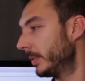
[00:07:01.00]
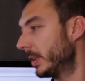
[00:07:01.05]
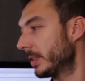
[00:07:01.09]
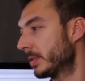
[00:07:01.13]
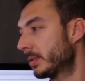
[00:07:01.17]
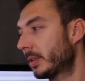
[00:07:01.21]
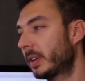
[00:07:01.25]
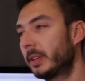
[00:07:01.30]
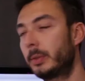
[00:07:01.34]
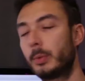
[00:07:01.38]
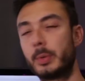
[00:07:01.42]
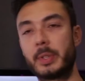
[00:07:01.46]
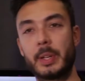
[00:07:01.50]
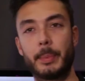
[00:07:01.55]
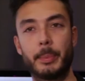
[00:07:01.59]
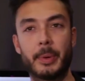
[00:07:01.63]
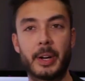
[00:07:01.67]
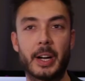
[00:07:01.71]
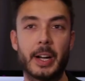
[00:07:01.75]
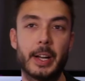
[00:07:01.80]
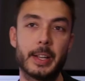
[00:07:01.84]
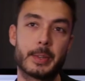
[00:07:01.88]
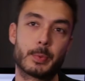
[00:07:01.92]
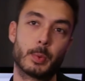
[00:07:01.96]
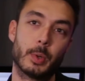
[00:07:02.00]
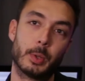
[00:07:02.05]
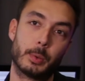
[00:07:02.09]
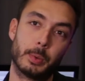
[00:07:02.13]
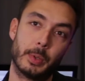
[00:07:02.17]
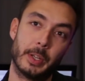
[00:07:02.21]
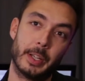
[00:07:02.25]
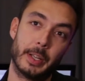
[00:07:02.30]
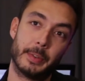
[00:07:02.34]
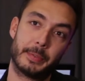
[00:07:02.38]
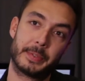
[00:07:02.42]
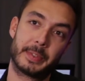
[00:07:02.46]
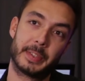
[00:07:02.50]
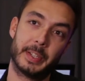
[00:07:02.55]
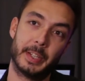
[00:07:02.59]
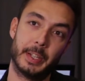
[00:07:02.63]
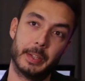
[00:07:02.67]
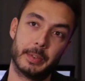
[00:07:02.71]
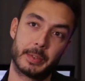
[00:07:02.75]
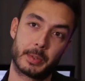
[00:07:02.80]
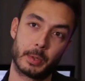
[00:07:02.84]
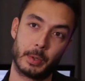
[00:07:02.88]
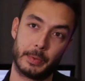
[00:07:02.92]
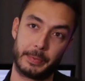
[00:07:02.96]
let's try to summarize what we have
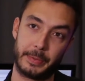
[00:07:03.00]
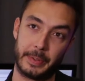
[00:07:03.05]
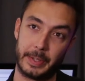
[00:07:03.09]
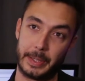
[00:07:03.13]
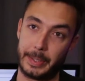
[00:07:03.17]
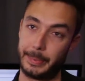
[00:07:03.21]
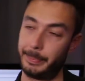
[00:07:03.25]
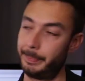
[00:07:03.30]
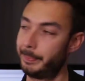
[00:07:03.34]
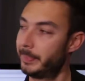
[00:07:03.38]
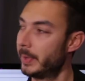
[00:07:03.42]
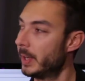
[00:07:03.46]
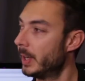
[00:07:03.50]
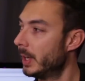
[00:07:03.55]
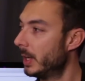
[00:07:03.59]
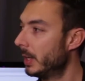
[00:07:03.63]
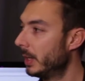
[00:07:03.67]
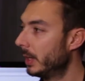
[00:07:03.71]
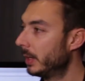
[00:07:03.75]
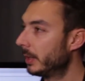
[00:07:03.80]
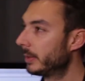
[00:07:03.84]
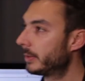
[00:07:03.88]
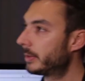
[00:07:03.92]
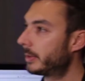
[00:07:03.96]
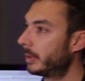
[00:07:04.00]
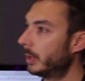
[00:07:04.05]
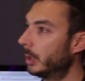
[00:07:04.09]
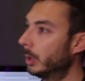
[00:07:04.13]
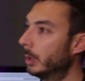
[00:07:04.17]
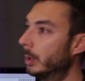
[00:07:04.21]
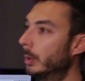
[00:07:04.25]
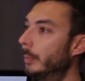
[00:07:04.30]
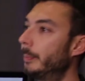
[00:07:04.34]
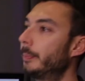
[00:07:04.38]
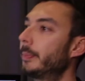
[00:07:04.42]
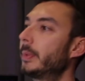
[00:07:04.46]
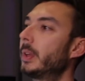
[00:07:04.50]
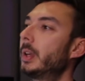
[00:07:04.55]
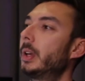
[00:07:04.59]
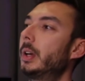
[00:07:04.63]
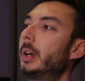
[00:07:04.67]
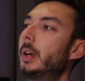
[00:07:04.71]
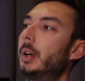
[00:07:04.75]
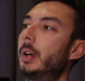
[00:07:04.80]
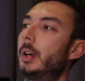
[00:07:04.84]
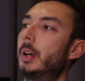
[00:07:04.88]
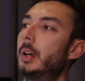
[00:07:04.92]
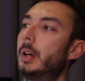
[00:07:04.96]
seen so far. So
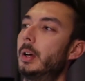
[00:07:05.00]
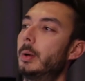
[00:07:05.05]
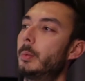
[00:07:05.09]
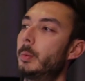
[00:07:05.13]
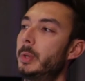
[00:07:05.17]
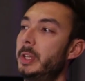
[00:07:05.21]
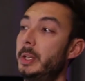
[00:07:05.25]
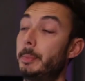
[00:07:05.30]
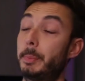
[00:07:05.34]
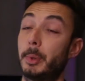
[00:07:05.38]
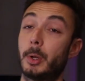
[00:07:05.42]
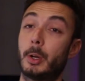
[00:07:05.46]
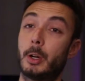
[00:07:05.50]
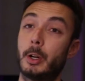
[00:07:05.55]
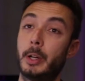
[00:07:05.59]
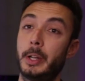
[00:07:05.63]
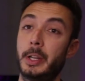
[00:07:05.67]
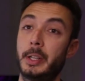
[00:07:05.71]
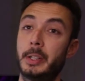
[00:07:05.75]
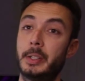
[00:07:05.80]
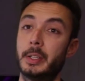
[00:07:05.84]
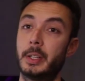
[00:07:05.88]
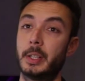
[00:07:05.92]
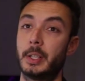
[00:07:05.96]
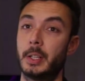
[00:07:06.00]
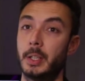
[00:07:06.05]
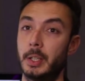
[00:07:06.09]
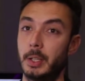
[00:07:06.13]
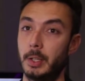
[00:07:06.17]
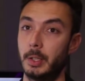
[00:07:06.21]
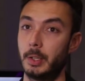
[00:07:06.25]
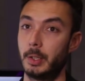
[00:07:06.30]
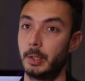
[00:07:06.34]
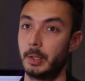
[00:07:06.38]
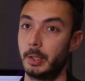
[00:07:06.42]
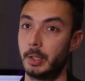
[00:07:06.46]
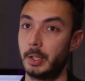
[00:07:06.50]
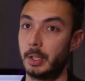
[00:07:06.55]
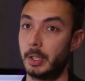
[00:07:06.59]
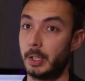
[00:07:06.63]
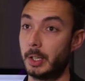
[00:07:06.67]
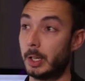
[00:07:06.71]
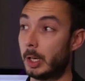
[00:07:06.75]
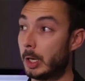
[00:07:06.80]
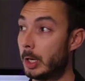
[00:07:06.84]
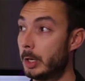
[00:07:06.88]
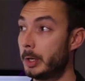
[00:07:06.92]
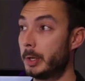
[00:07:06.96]
we deployed
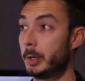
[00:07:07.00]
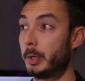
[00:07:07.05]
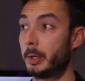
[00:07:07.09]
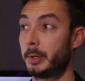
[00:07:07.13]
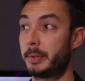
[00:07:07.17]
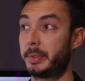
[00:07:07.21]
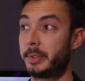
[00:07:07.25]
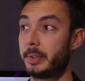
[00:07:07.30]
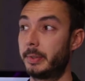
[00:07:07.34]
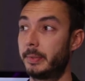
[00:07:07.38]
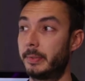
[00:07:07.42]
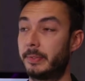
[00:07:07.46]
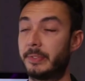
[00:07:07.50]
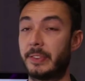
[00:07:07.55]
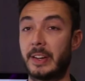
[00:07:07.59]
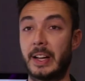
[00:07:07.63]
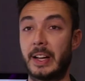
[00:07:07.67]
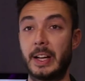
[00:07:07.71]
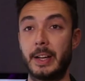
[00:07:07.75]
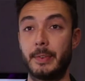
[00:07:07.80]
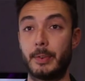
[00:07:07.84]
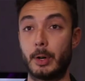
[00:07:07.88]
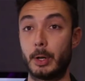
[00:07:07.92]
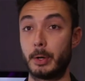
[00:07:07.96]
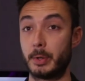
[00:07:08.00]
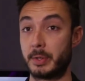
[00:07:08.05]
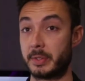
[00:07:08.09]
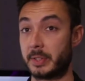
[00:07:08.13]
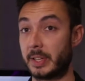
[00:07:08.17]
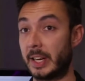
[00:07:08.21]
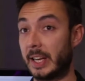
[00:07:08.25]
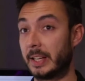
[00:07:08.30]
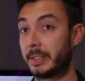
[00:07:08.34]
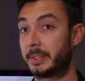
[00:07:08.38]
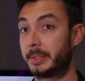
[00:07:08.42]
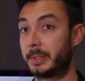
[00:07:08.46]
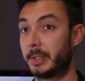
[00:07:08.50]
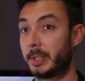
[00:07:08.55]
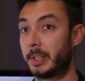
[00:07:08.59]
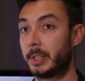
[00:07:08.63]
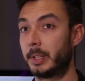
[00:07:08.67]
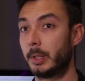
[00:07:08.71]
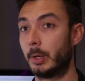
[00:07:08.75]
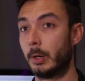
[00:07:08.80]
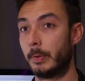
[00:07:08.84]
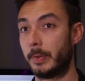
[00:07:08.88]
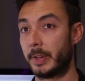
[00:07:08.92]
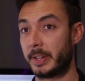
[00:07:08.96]
ONOS, 5 ONOS
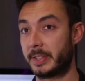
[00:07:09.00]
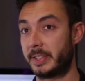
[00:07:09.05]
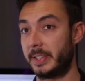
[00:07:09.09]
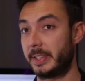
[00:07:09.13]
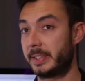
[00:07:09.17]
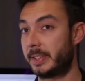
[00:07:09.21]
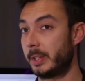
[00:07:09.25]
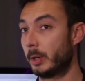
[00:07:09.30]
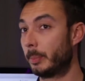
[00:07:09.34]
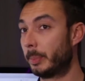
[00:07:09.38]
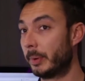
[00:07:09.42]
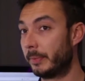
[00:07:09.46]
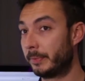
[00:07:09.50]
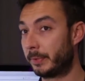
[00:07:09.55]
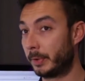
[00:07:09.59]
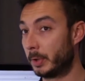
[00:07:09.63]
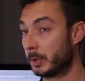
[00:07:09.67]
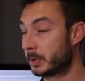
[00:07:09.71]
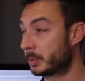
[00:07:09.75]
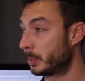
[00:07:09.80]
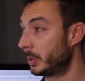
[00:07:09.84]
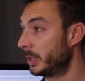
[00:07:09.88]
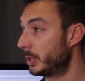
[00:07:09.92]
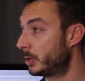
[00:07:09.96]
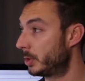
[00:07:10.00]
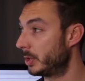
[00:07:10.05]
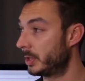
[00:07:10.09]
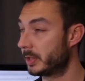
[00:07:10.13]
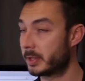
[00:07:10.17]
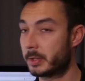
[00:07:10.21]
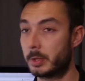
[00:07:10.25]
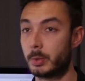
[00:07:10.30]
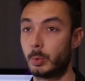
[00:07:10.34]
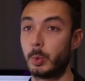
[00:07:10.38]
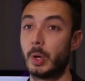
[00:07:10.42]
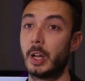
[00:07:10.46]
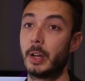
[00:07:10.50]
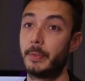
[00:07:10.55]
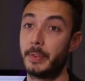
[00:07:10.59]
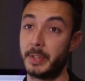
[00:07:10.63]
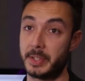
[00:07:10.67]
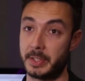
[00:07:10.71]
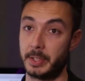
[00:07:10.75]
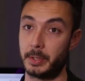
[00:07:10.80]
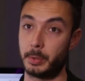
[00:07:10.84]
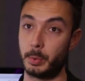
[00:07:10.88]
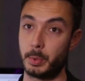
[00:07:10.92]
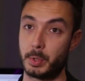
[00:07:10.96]
cluster, over 60 OpenFlow switches, 12
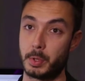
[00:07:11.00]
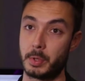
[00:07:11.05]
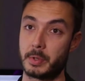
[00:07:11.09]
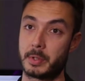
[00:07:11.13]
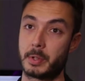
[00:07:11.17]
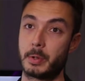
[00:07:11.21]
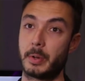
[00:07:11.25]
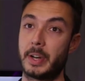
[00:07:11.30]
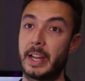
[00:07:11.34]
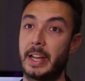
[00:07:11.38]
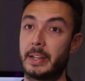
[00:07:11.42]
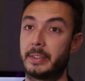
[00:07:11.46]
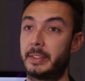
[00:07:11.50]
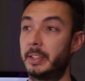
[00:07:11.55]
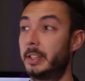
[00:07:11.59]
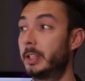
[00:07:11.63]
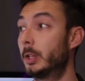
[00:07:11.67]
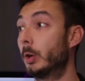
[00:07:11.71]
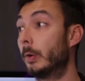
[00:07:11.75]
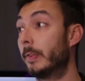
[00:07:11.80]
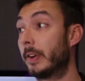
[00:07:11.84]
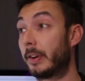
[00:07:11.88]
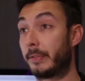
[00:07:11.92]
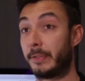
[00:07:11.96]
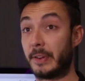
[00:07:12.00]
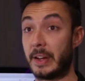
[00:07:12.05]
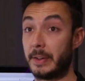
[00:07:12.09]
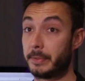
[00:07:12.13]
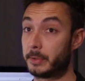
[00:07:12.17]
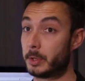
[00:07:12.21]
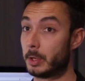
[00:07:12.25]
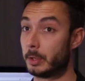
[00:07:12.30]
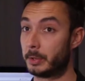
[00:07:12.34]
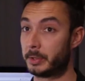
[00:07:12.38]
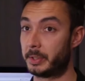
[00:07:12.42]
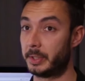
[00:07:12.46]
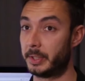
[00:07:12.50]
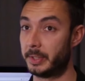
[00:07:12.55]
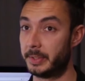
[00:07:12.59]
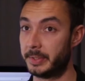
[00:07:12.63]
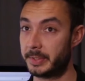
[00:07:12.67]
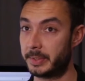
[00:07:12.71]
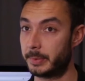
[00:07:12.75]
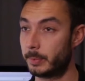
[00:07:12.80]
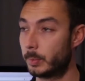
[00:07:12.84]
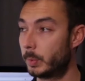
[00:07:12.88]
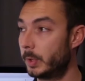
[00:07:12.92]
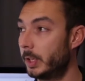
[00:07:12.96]
institutions connected over 5
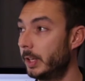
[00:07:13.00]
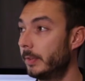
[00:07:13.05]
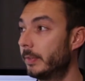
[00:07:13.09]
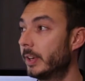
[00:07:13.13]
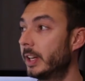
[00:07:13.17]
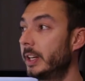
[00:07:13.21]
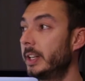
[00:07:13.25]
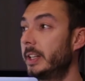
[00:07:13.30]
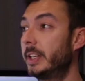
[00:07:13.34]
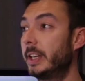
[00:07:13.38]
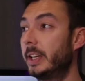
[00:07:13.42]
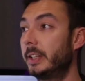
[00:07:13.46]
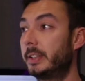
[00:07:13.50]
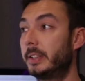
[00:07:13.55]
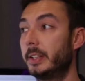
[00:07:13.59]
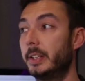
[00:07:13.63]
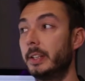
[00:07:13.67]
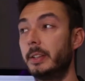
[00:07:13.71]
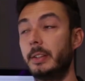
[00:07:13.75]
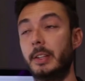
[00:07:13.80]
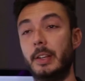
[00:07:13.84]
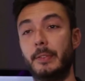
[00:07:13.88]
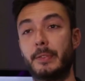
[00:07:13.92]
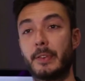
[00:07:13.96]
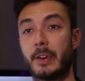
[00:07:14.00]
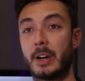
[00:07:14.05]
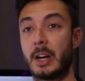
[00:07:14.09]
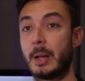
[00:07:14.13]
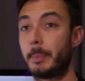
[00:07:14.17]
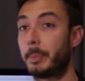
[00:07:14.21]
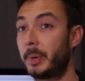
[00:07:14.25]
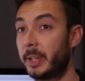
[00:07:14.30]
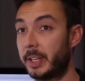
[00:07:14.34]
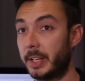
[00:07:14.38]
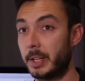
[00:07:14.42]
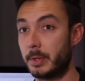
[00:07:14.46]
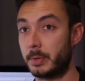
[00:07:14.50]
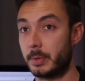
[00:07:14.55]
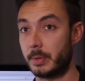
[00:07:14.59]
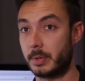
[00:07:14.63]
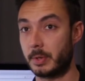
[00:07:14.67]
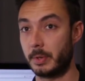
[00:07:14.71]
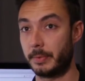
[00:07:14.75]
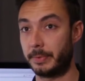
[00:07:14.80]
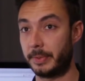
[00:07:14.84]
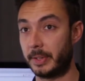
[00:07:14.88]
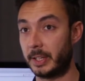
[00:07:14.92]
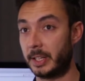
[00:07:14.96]
continents. We validated different applications
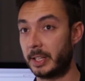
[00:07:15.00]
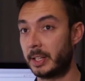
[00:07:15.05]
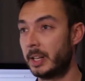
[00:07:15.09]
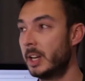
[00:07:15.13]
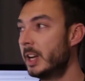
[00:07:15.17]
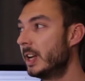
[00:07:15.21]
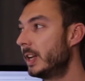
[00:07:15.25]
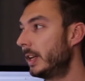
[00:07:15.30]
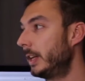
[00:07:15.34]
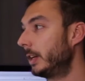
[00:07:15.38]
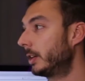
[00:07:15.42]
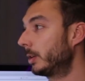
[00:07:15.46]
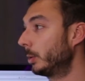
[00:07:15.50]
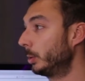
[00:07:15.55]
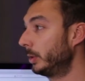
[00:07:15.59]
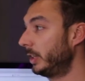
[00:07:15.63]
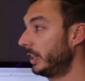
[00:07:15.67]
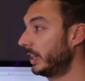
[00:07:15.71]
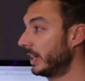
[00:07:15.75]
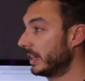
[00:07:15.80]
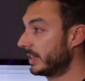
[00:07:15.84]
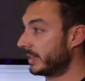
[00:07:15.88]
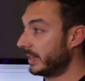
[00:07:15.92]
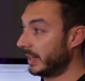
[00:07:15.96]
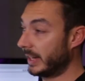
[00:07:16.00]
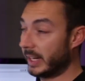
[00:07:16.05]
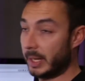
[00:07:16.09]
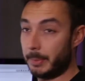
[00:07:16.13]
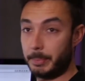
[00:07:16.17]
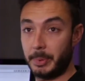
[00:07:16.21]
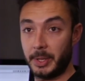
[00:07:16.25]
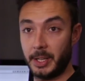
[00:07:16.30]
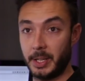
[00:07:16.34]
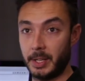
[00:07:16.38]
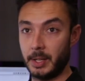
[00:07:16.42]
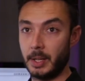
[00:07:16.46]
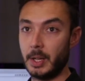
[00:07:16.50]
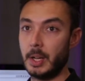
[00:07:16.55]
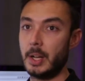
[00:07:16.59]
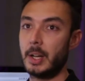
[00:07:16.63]
so far, including SDN IP,